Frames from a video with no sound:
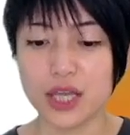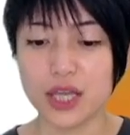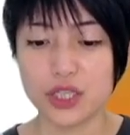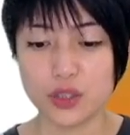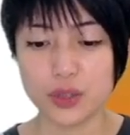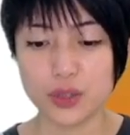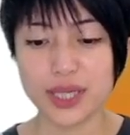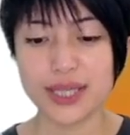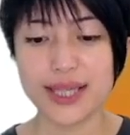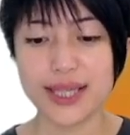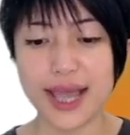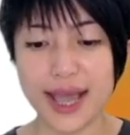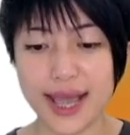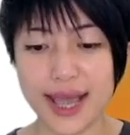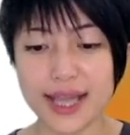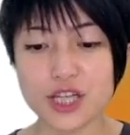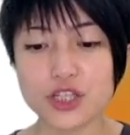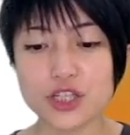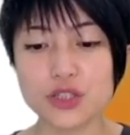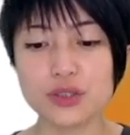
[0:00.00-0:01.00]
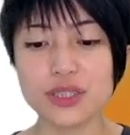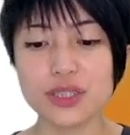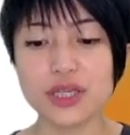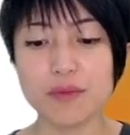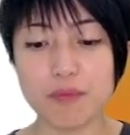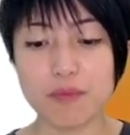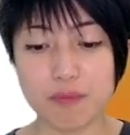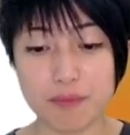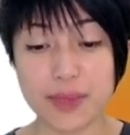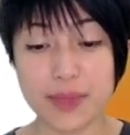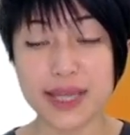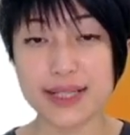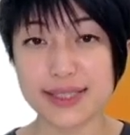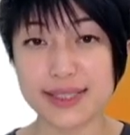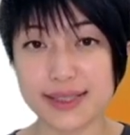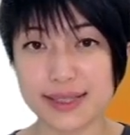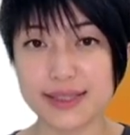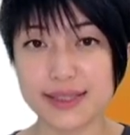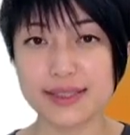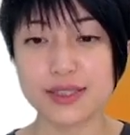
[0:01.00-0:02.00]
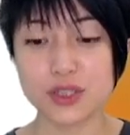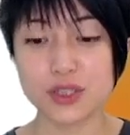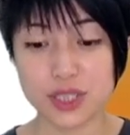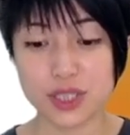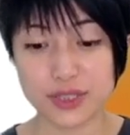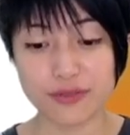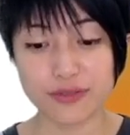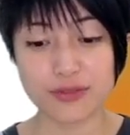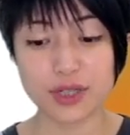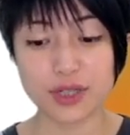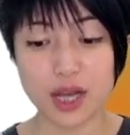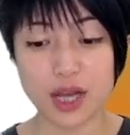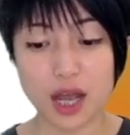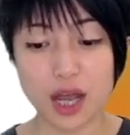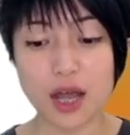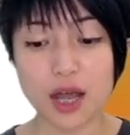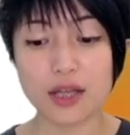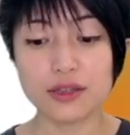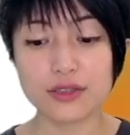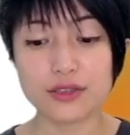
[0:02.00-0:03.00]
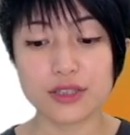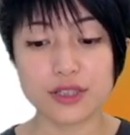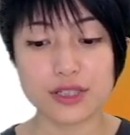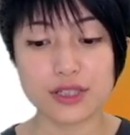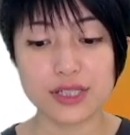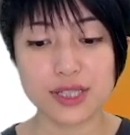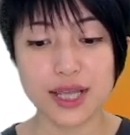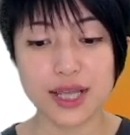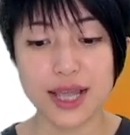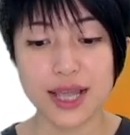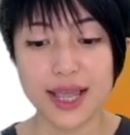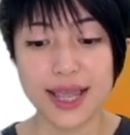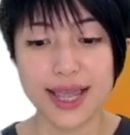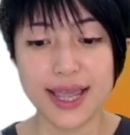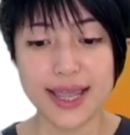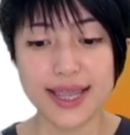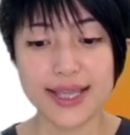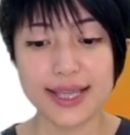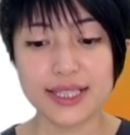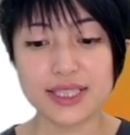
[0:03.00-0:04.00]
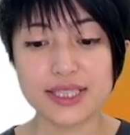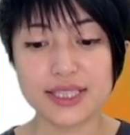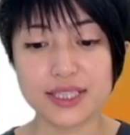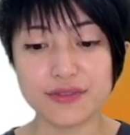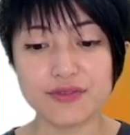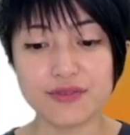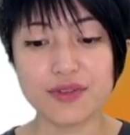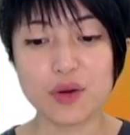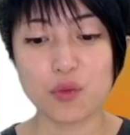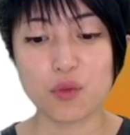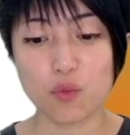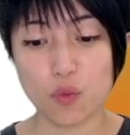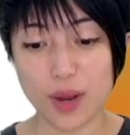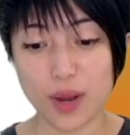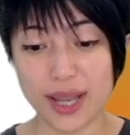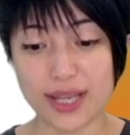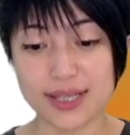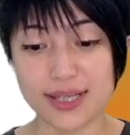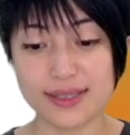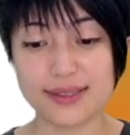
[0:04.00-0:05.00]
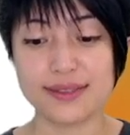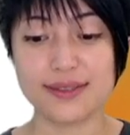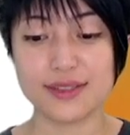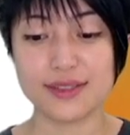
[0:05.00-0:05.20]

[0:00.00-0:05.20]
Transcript: you can actually mix different colors in different ways.